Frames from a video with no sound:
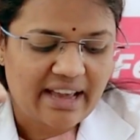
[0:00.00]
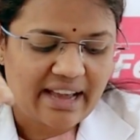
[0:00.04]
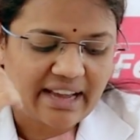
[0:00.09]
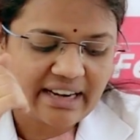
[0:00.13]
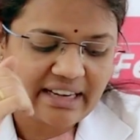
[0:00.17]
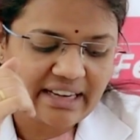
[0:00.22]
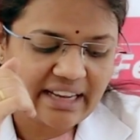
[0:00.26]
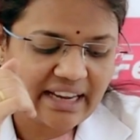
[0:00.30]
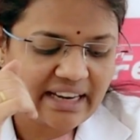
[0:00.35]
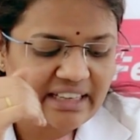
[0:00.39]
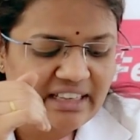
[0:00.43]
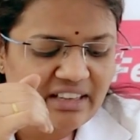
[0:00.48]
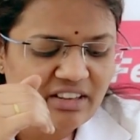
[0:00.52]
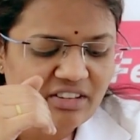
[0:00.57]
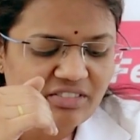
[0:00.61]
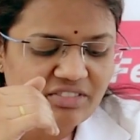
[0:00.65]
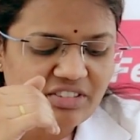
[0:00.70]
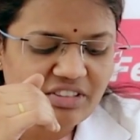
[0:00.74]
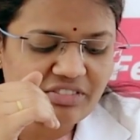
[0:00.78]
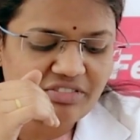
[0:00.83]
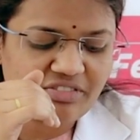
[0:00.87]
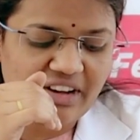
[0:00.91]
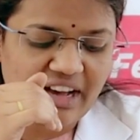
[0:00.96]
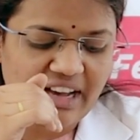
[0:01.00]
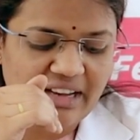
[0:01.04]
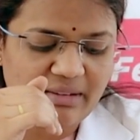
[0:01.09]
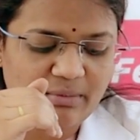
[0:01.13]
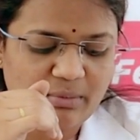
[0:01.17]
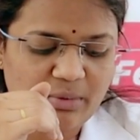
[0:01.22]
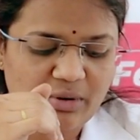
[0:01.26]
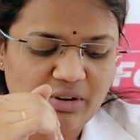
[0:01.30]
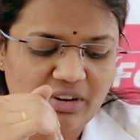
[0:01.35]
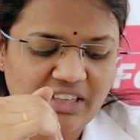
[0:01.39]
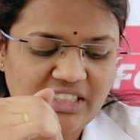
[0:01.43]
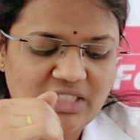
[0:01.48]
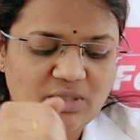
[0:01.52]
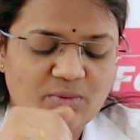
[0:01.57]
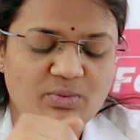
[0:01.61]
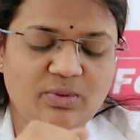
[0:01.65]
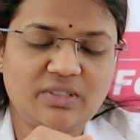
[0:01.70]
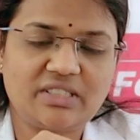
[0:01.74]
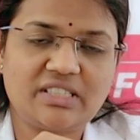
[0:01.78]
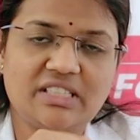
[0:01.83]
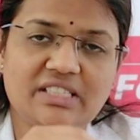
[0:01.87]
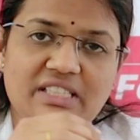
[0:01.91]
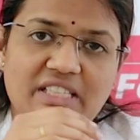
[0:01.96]
And any of the fibroids
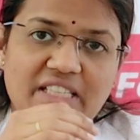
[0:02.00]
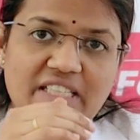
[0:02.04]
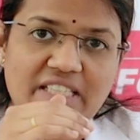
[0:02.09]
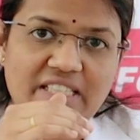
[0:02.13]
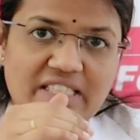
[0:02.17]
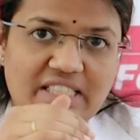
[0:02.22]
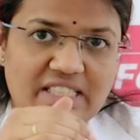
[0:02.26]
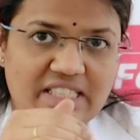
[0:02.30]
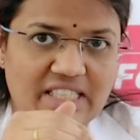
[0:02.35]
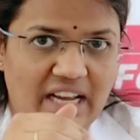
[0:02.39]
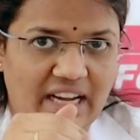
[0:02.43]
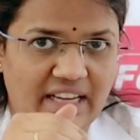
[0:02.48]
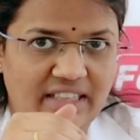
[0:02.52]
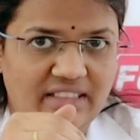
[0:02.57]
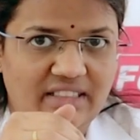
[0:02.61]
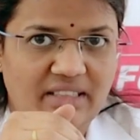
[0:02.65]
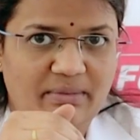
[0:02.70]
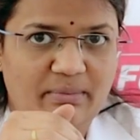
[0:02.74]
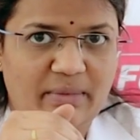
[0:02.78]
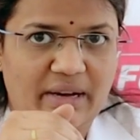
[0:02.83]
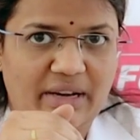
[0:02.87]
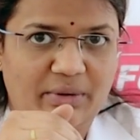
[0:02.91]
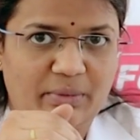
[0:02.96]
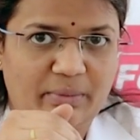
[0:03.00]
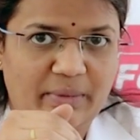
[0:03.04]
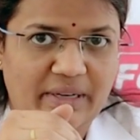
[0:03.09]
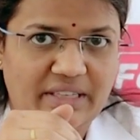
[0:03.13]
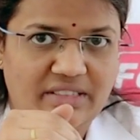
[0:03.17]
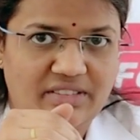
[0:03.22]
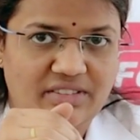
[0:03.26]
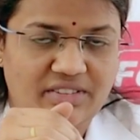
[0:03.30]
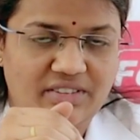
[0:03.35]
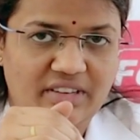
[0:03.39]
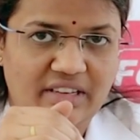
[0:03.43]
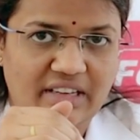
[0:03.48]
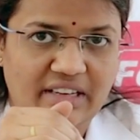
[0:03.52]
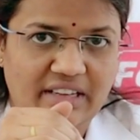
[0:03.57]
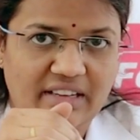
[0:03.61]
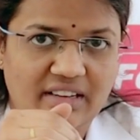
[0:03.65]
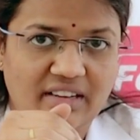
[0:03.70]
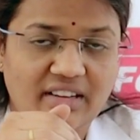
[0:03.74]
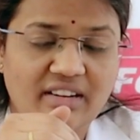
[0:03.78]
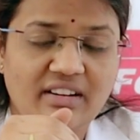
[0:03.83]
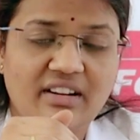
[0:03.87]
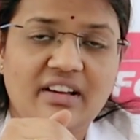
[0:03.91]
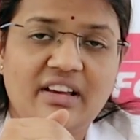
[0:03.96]
which is inside the myometrial
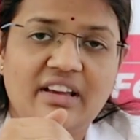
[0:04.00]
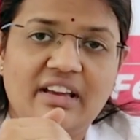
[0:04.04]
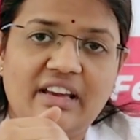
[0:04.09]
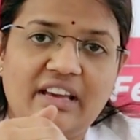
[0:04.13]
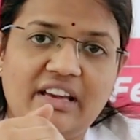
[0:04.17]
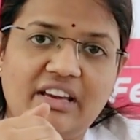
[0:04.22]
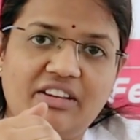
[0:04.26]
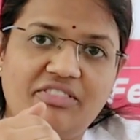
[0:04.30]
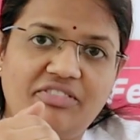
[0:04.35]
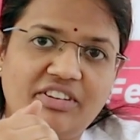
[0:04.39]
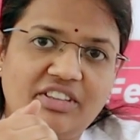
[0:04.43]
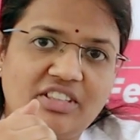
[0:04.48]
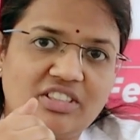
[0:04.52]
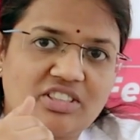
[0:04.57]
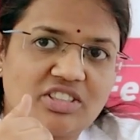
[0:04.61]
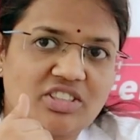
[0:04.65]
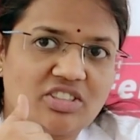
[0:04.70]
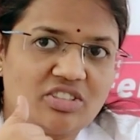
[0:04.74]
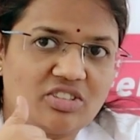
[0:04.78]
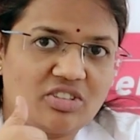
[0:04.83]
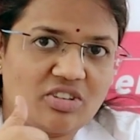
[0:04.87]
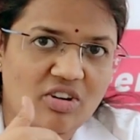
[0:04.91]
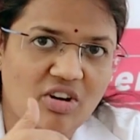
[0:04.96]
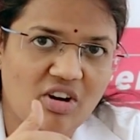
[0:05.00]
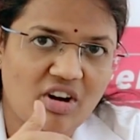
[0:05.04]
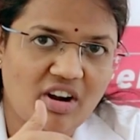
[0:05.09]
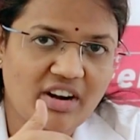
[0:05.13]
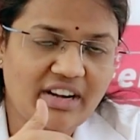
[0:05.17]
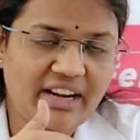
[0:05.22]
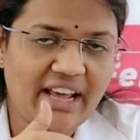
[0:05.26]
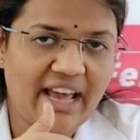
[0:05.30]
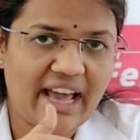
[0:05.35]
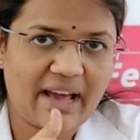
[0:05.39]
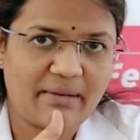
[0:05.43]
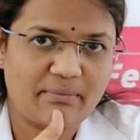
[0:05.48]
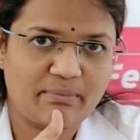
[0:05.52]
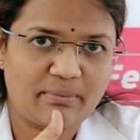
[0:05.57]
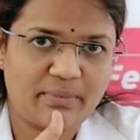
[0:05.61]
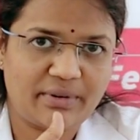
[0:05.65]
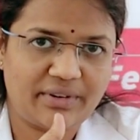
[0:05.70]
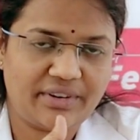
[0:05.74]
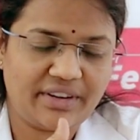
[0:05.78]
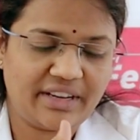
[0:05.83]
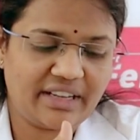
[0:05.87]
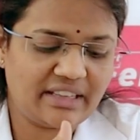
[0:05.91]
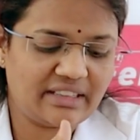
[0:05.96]
layer, if it is not
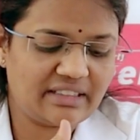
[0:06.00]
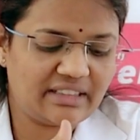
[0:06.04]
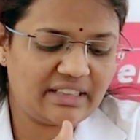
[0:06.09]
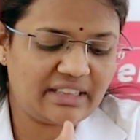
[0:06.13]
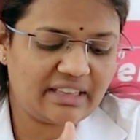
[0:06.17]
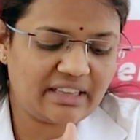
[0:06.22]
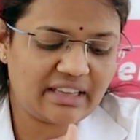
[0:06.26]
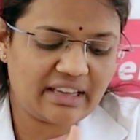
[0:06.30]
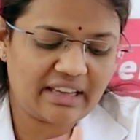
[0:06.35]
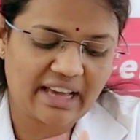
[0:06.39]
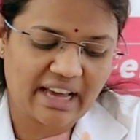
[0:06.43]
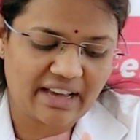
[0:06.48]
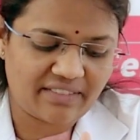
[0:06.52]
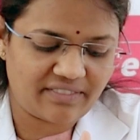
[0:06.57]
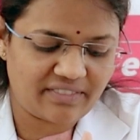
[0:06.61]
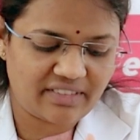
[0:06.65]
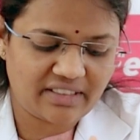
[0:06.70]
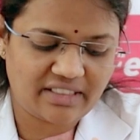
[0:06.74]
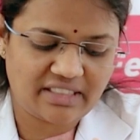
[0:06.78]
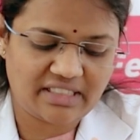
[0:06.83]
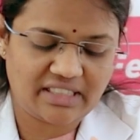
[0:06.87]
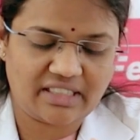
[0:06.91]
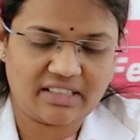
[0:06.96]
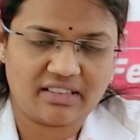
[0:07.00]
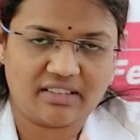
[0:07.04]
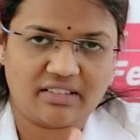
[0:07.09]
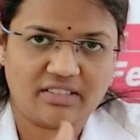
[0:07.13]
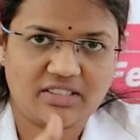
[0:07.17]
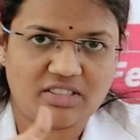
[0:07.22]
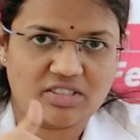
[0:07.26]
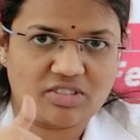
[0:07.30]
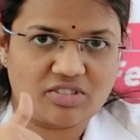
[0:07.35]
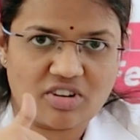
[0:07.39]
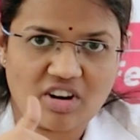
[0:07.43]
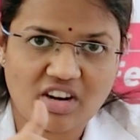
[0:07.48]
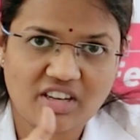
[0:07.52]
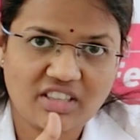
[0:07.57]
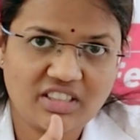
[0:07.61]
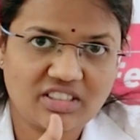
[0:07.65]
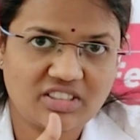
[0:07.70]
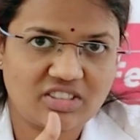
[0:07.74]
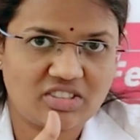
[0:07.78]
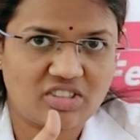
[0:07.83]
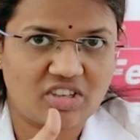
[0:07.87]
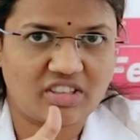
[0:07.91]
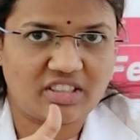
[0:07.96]
hampering the cavity which is not
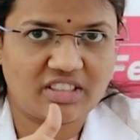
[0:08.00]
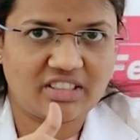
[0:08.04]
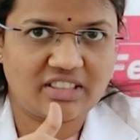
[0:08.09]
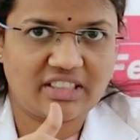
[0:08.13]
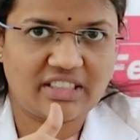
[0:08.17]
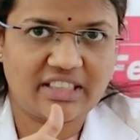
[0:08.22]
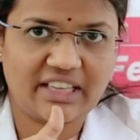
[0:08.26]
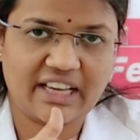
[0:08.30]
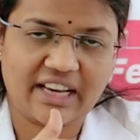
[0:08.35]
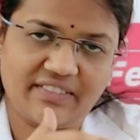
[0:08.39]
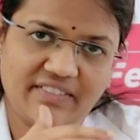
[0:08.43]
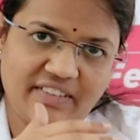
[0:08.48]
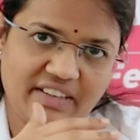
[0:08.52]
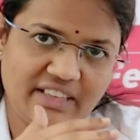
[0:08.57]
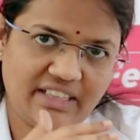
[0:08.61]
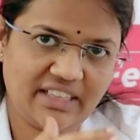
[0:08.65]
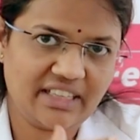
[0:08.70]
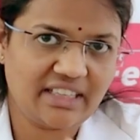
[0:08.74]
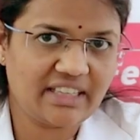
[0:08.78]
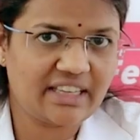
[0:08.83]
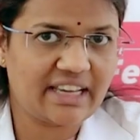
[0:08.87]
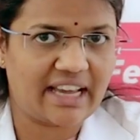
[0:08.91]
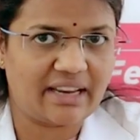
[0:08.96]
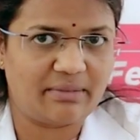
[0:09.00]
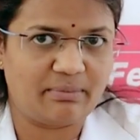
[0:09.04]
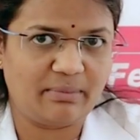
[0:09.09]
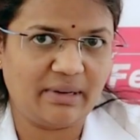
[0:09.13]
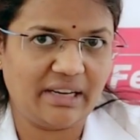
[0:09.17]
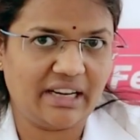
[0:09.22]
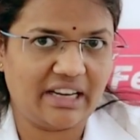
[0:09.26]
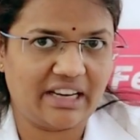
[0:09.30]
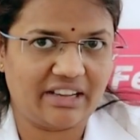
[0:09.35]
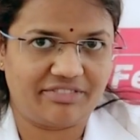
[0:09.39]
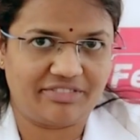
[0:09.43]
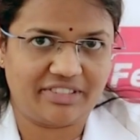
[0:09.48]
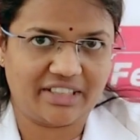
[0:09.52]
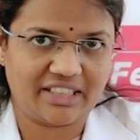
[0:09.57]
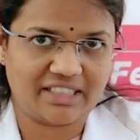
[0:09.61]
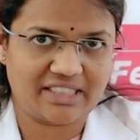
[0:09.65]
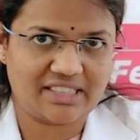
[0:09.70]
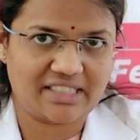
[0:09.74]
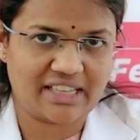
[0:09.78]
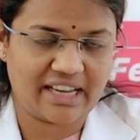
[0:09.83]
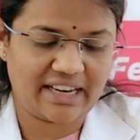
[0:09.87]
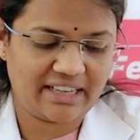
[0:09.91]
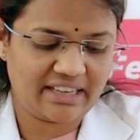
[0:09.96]
distorting the cavity can be left
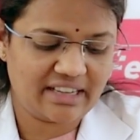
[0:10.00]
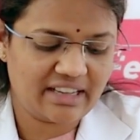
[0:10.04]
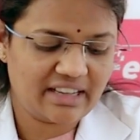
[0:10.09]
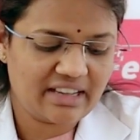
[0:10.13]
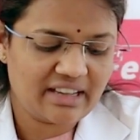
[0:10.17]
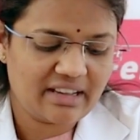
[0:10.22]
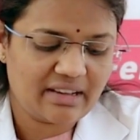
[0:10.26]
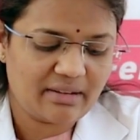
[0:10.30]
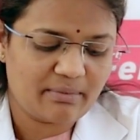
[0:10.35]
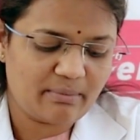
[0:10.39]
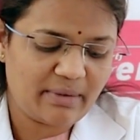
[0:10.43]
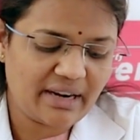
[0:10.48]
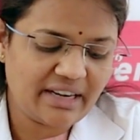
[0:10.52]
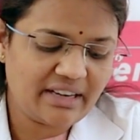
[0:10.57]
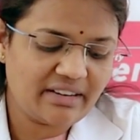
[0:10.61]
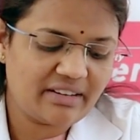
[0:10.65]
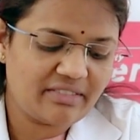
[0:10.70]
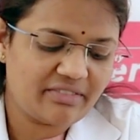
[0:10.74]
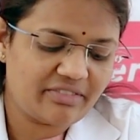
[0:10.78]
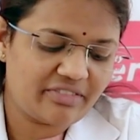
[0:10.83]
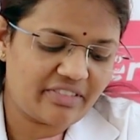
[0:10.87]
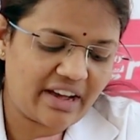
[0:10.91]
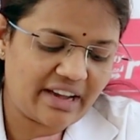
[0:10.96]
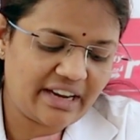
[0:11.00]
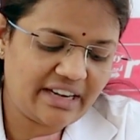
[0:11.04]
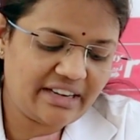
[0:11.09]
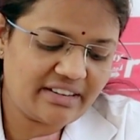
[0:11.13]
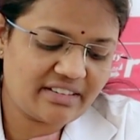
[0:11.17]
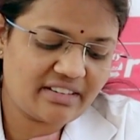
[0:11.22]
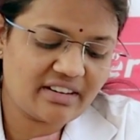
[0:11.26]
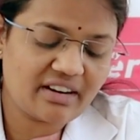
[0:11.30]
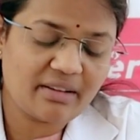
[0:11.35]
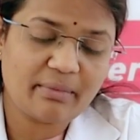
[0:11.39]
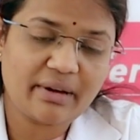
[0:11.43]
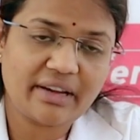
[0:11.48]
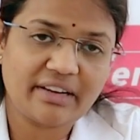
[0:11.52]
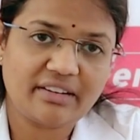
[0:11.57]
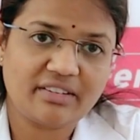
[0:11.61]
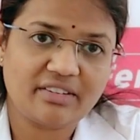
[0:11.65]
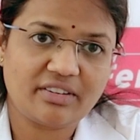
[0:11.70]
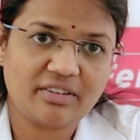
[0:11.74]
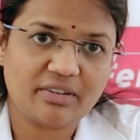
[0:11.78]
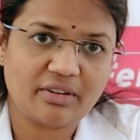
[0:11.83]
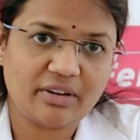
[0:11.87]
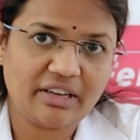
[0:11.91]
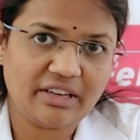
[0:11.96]
aside. But
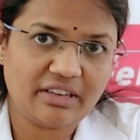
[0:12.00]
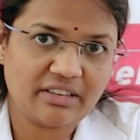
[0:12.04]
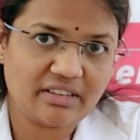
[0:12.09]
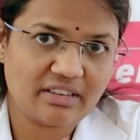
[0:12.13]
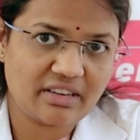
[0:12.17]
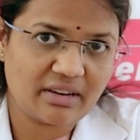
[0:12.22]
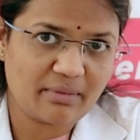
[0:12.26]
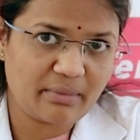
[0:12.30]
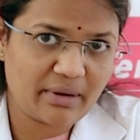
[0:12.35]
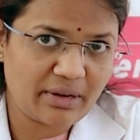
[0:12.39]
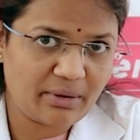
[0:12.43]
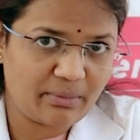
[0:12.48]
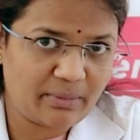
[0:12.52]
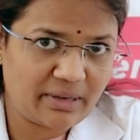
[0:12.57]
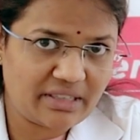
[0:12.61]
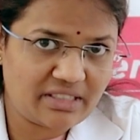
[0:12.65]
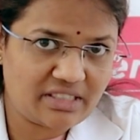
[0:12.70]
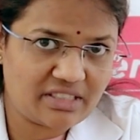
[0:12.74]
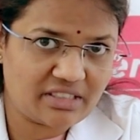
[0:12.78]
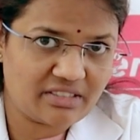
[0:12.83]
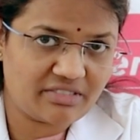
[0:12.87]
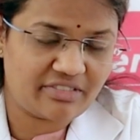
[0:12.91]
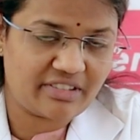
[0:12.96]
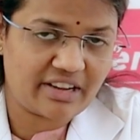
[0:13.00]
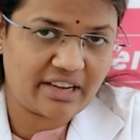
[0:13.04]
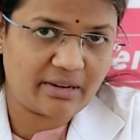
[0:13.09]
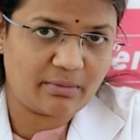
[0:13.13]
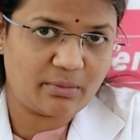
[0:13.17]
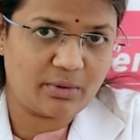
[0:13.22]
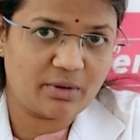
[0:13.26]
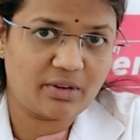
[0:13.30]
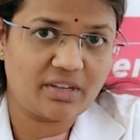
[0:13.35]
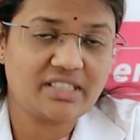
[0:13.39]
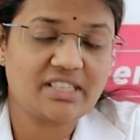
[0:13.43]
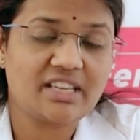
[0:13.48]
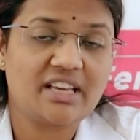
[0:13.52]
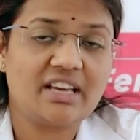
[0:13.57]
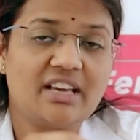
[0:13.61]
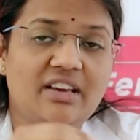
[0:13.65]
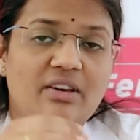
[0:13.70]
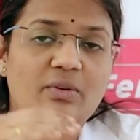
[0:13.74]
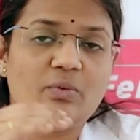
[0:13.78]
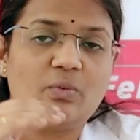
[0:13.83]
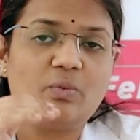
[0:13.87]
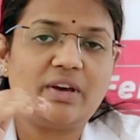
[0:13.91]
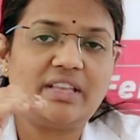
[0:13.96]
intramyometrial fibroids,
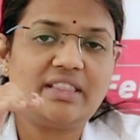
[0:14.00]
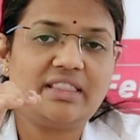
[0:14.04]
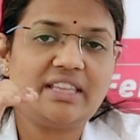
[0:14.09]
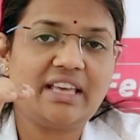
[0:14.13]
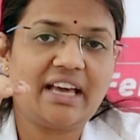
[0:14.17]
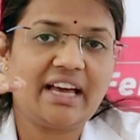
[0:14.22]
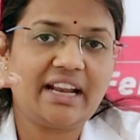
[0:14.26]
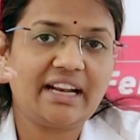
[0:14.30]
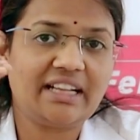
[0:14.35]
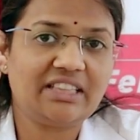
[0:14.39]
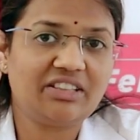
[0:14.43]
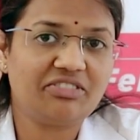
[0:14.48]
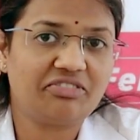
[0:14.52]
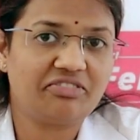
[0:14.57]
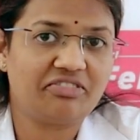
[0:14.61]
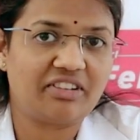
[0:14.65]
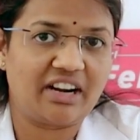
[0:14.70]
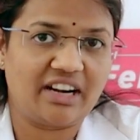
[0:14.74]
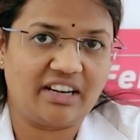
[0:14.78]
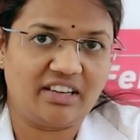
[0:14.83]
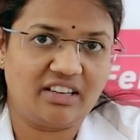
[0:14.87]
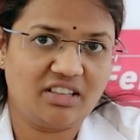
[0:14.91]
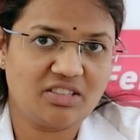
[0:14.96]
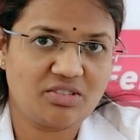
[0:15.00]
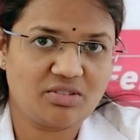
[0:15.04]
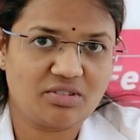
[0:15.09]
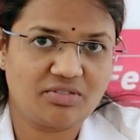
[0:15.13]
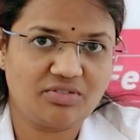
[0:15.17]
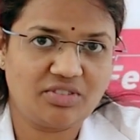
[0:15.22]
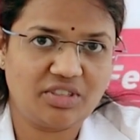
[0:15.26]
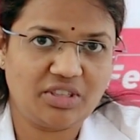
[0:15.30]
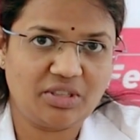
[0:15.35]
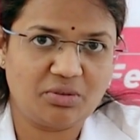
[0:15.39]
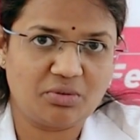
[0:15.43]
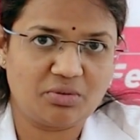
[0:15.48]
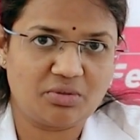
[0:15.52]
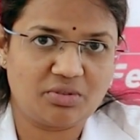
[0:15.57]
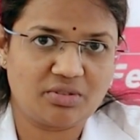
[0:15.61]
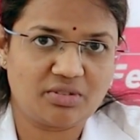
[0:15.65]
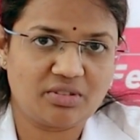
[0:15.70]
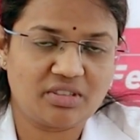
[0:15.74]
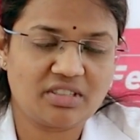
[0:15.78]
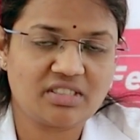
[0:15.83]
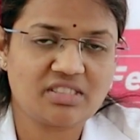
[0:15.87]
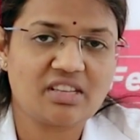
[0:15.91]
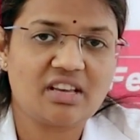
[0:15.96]
when they are at the fundus of the
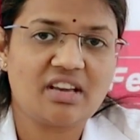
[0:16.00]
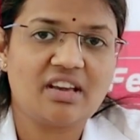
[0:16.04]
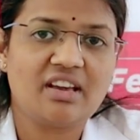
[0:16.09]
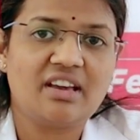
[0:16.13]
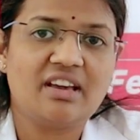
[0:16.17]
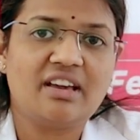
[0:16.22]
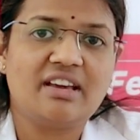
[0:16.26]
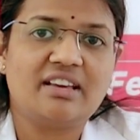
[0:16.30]
uterus,